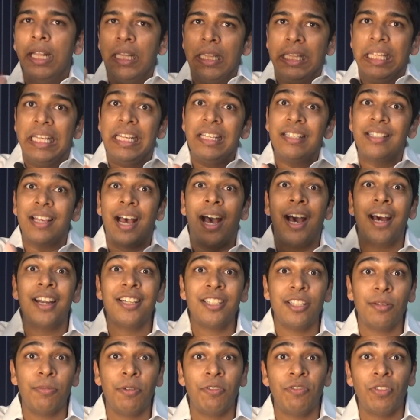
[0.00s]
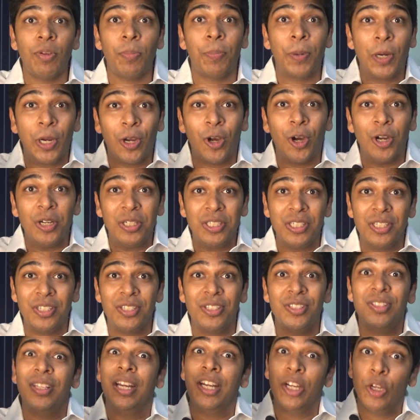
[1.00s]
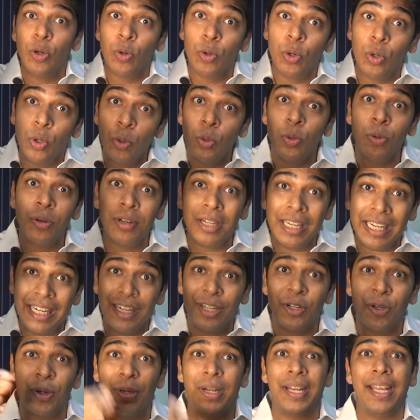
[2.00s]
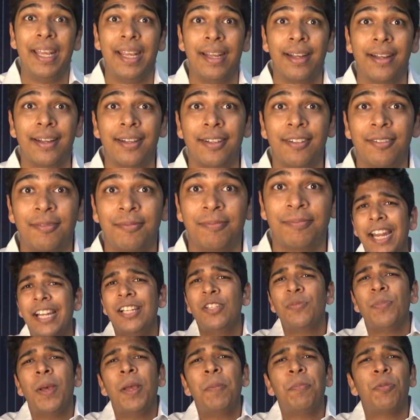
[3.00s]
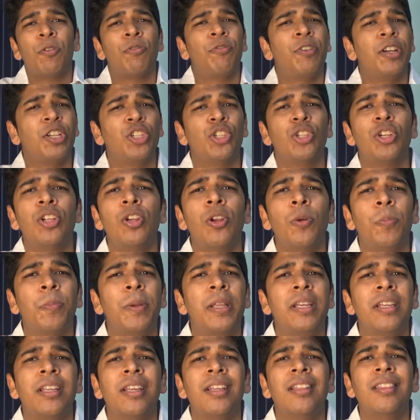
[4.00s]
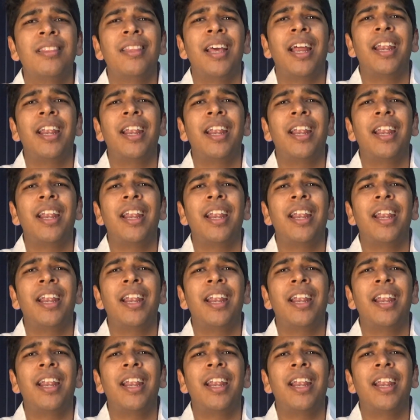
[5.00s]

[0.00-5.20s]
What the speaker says: these are some of the precautions that you do need to take. It's my professional opinion